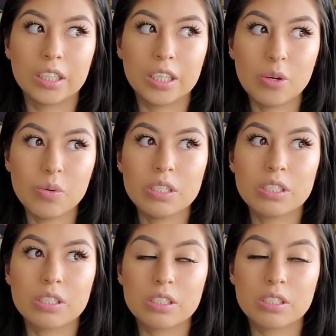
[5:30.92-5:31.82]
it
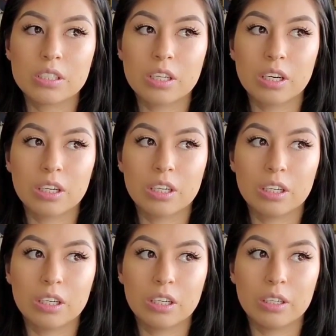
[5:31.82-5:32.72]
was
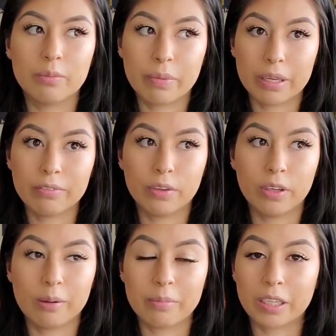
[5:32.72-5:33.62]
painful,
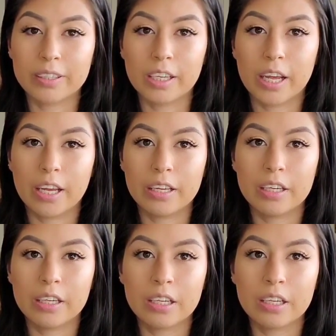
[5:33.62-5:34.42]
I'm not gonna lie,